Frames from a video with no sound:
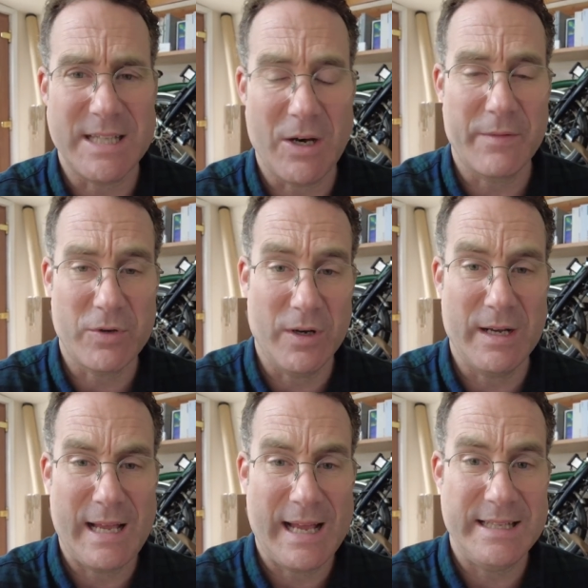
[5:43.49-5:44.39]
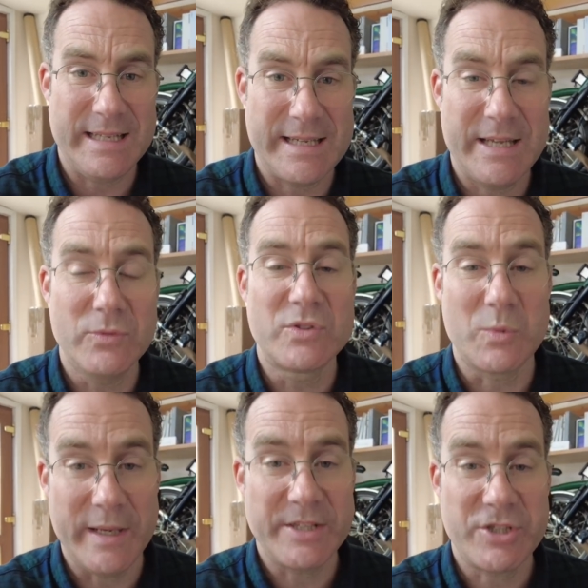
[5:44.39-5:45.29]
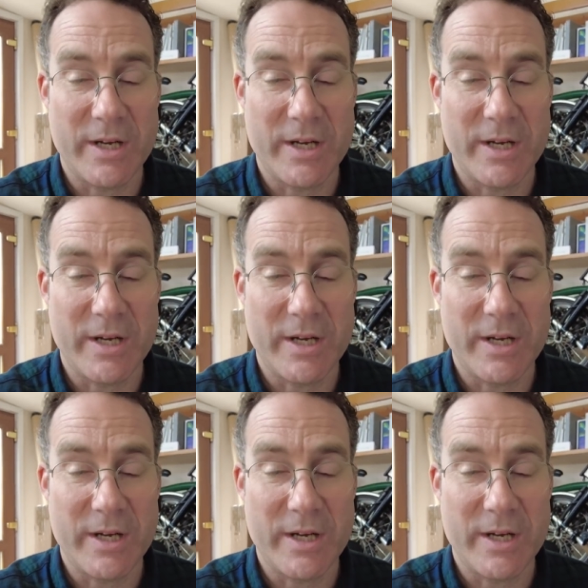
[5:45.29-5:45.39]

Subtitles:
that I've got a handy kill switch,